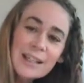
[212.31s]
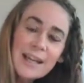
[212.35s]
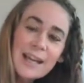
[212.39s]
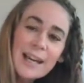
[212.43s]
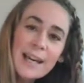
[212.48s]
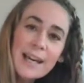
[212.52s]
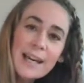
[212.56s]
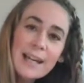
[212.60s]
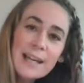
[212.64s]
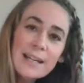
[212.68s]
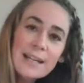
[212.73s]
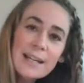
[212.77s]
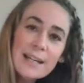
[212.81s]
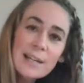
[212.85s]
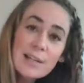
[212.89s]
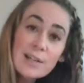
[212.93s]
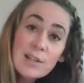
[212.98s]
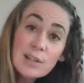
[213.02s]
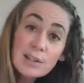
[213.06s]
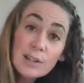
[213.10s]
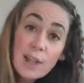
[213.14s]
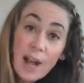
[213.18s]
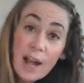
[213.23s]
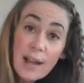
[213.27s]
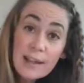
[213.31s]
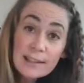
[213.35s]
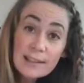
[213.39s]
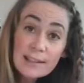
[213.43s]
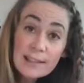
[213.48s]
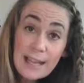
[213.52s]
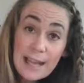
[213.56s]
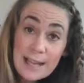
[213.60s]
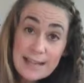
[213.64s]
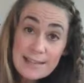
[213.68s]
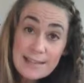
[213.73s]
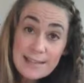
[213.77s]
and it's a lot
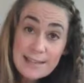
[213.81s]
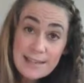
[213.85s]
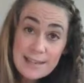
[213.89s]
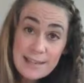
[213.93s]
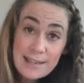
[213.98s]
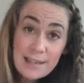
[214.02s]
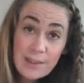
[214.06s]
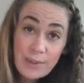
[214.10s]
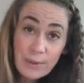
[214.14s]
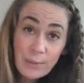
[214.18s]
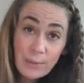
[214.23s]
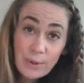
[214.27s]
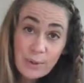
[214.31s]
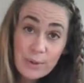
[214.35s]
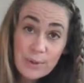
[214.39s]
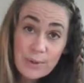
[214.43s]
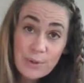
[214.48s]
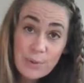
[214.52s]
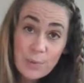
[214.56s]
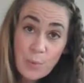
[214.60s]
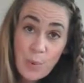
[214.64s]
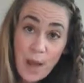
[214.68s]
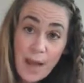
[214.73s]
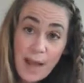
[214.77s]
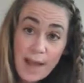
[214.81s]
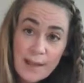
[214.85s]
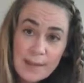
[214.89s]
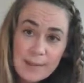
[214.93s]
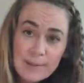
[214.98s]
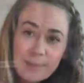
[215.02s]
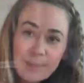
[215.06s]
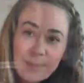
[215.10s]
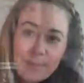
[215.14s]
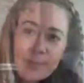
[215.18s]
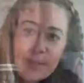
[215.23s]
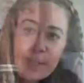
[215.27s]
less see-through as
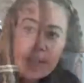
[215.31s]
well.